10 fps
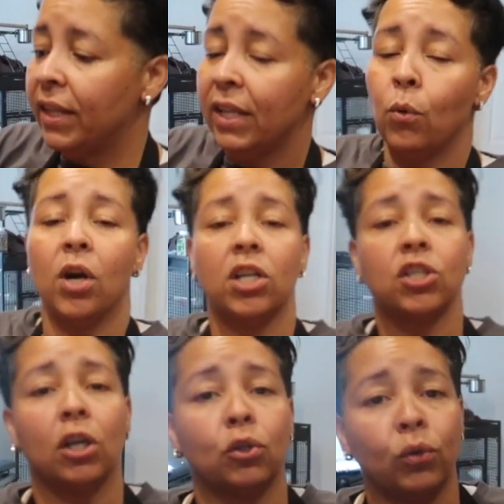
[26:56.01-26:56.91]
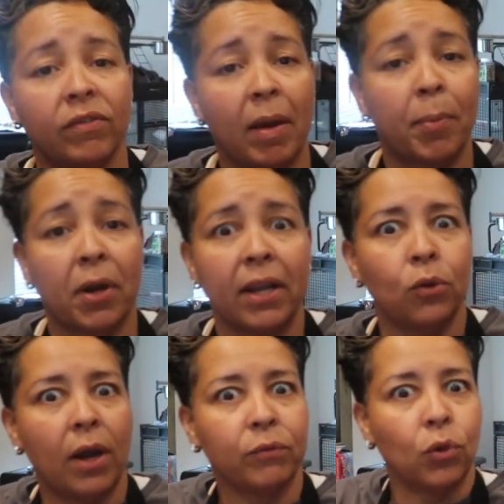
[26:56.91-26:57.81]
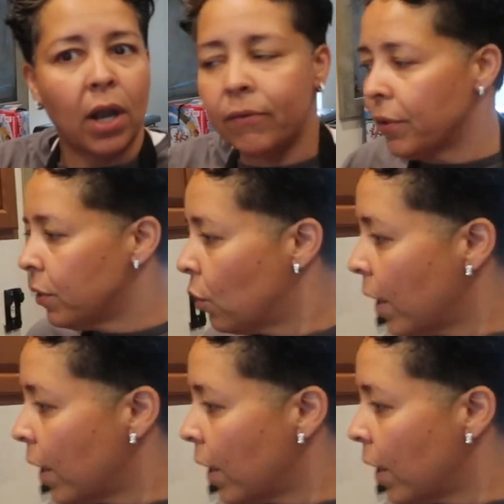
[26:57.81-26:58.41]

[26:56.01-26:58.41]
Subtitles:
when the water starts to evaporate, you have to cover it,